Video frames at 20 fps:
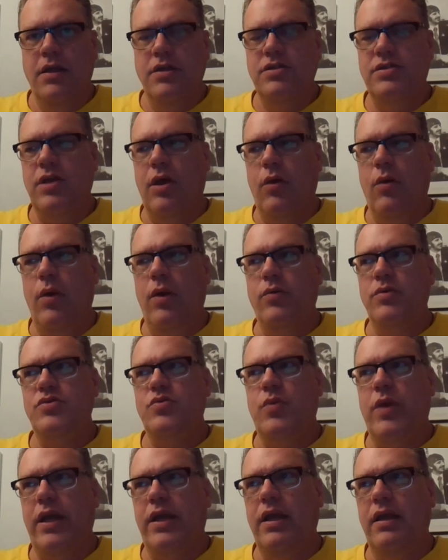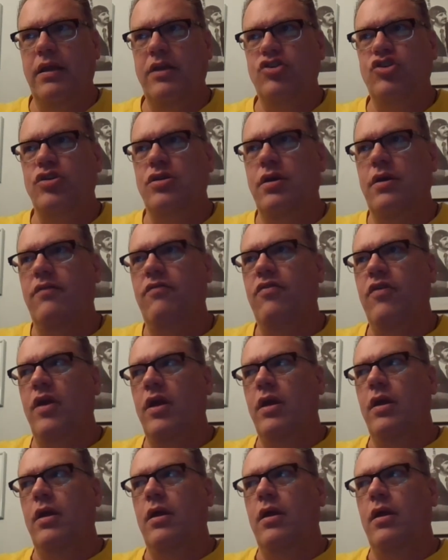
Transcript: So it was recognition of